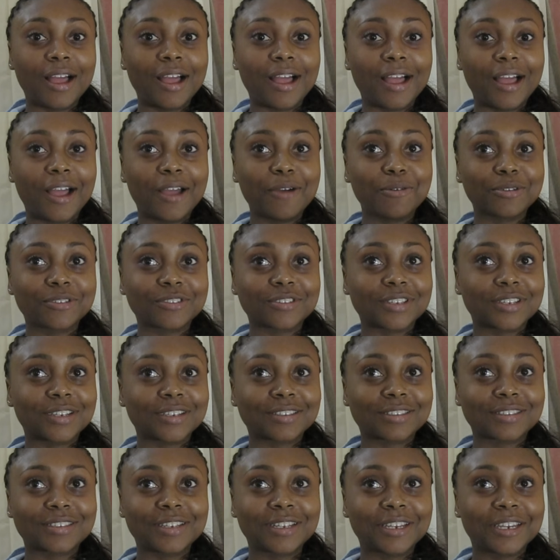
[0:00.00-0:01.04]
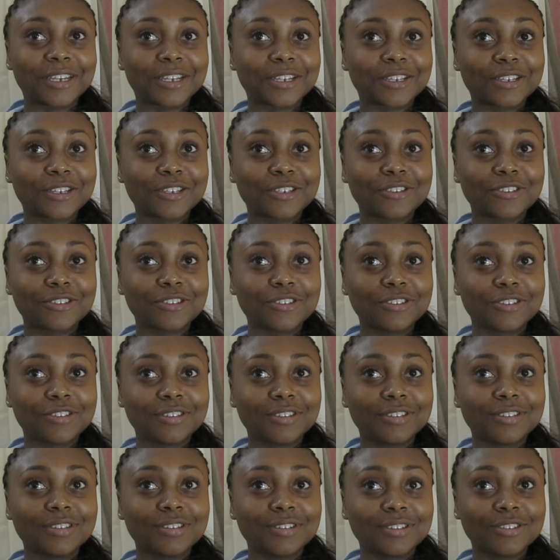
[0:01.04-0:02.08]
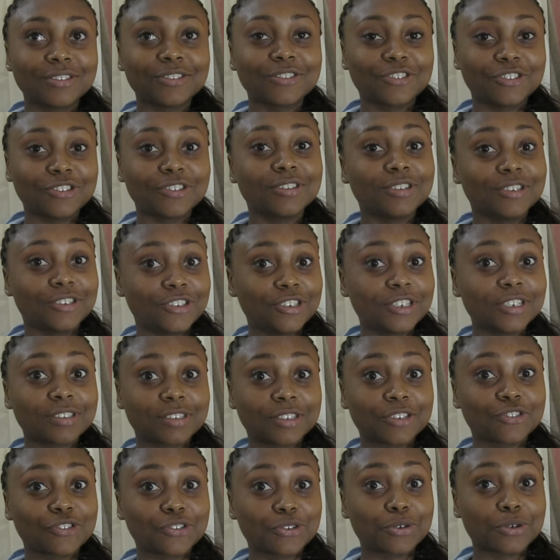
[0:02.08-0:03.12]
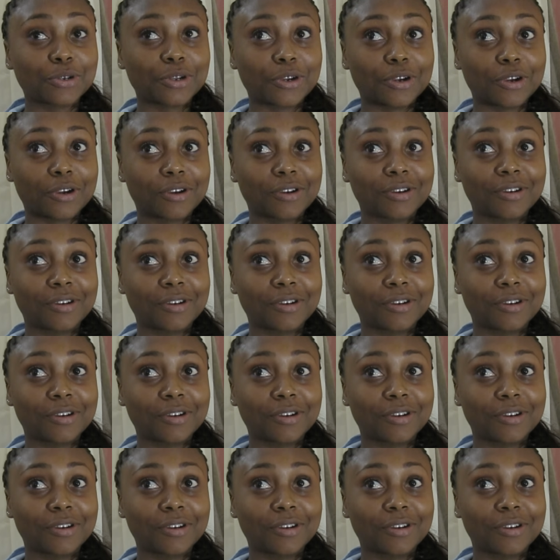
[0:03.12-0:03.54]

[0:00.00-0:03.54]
I was just like she's a joker.